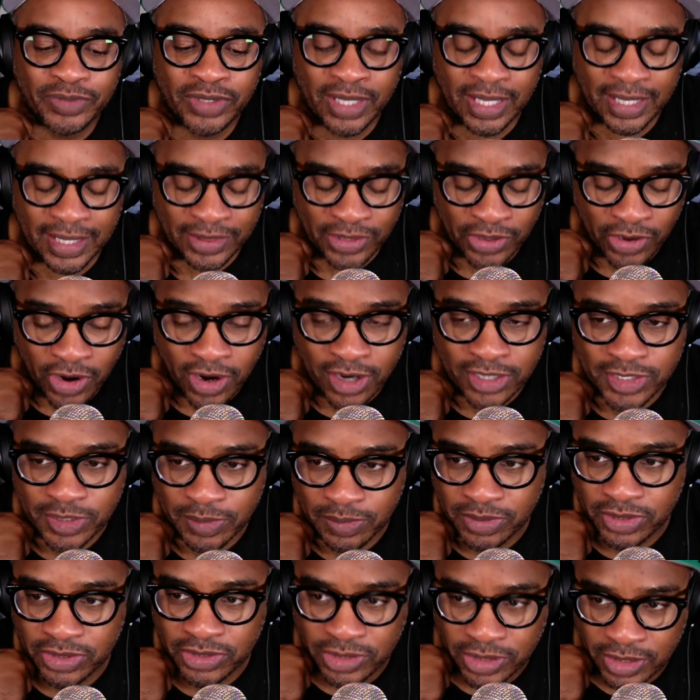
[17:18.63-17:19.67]
There are some
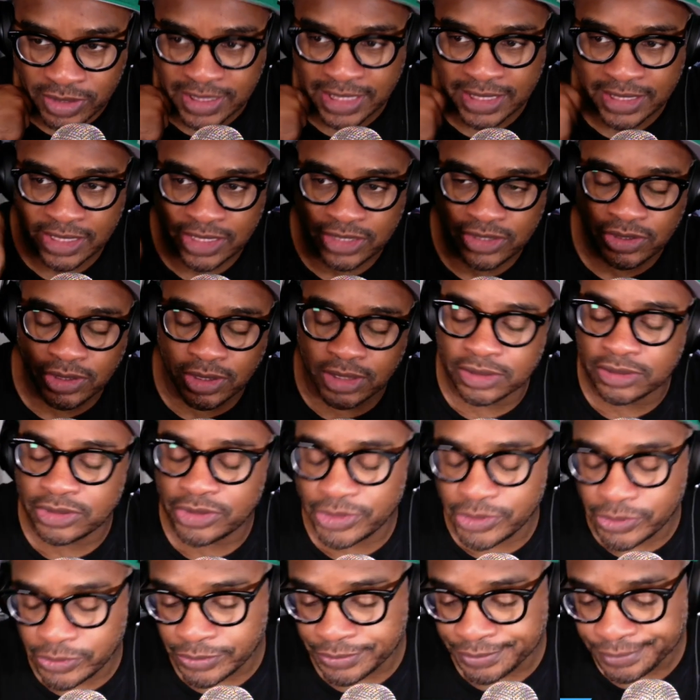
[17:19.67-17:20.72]
concerns. I did talk
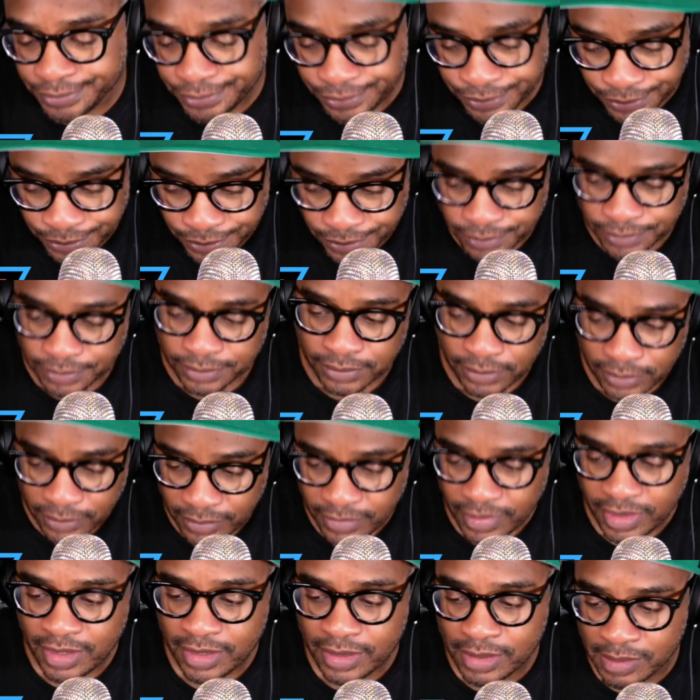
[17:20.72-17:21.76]
to
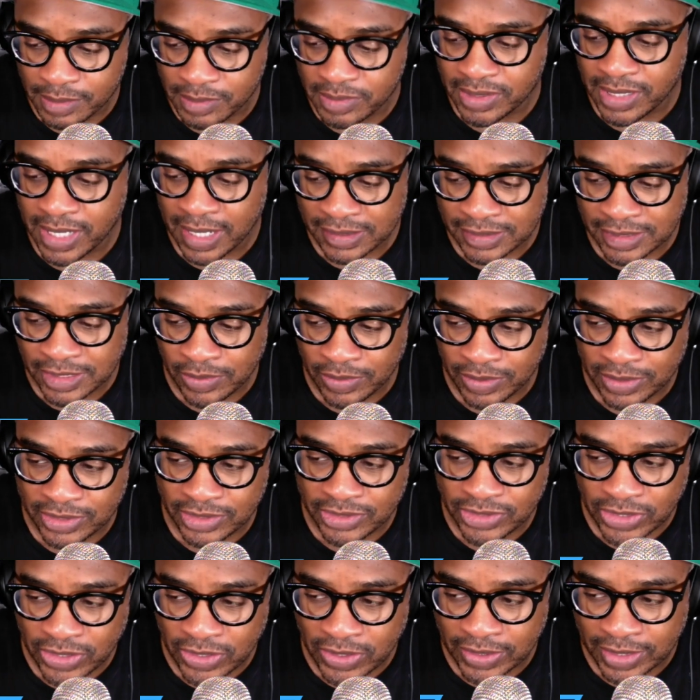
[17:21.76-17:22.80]
some scouts that were
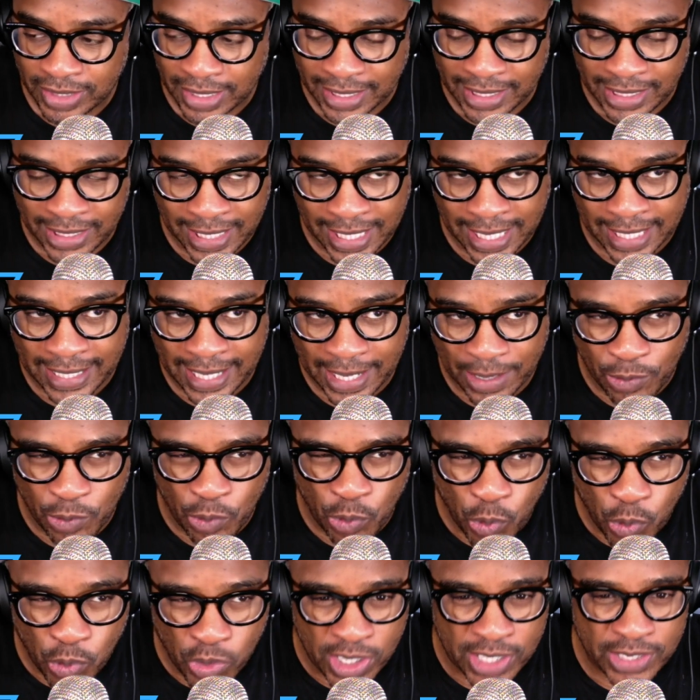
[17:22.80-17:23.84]
concerned that he had like
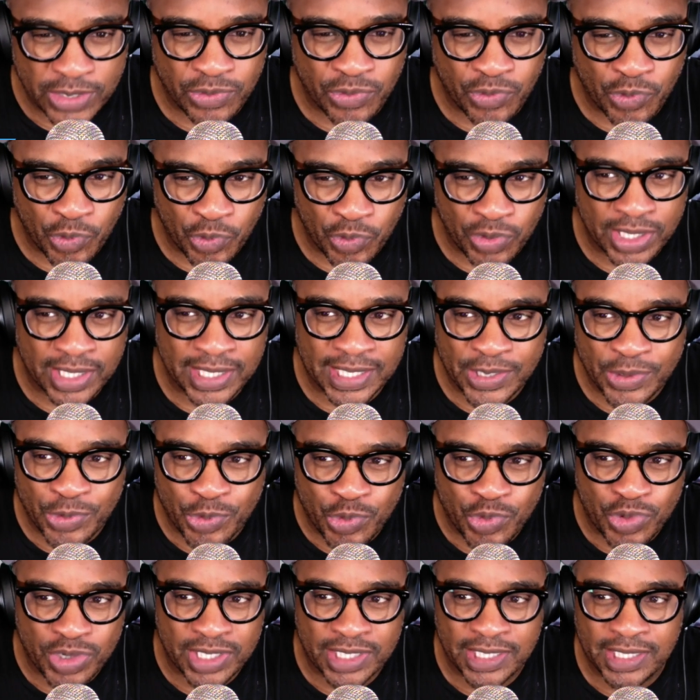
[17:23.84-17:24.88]
one really,
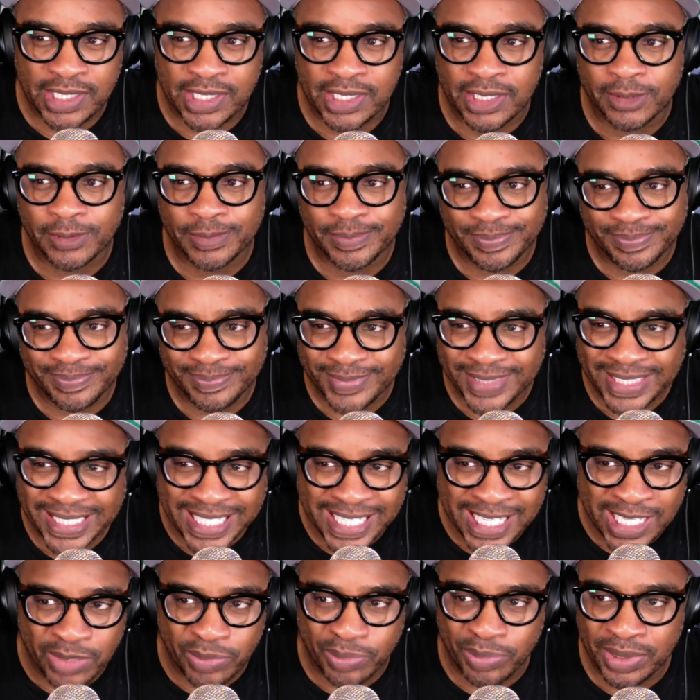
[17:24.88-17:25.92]
really
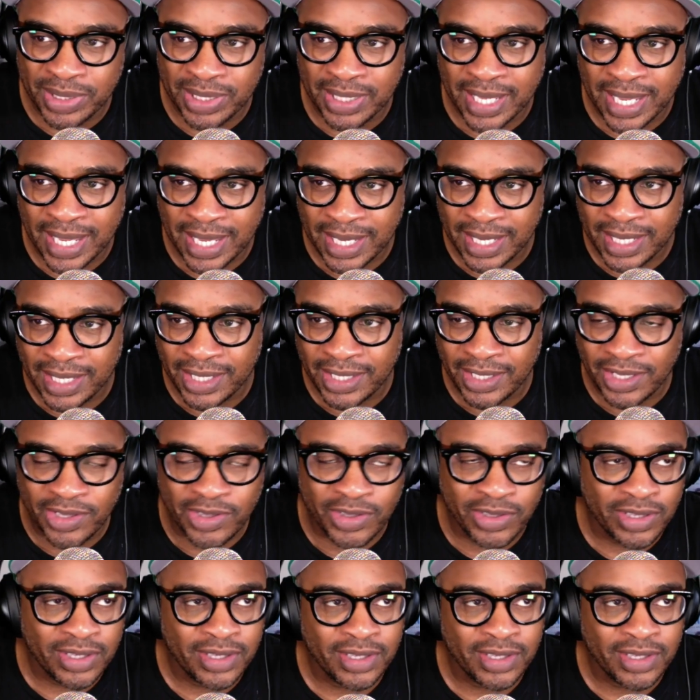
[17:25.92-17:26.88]
NBA